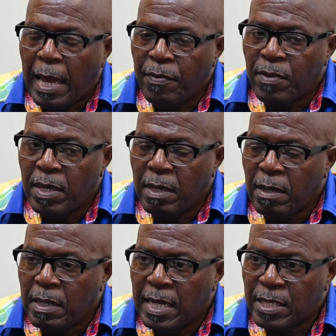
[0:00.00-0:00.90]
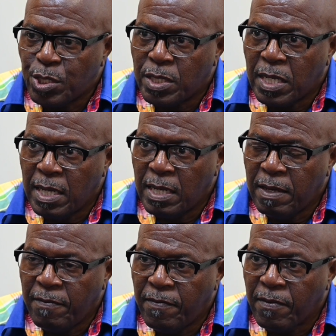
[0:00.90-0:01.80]
And the
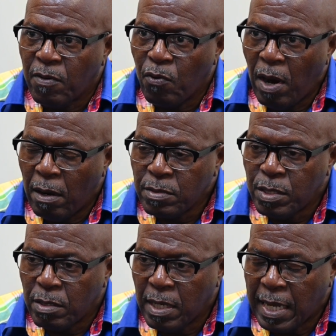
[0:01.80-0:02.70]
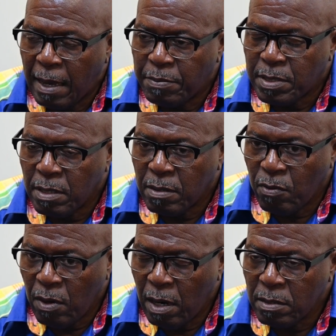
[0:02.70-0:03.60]
legislative grounds, or the Capitol
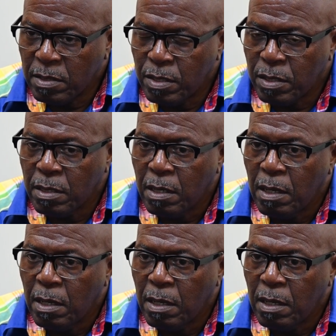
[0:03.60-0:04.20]
grounds,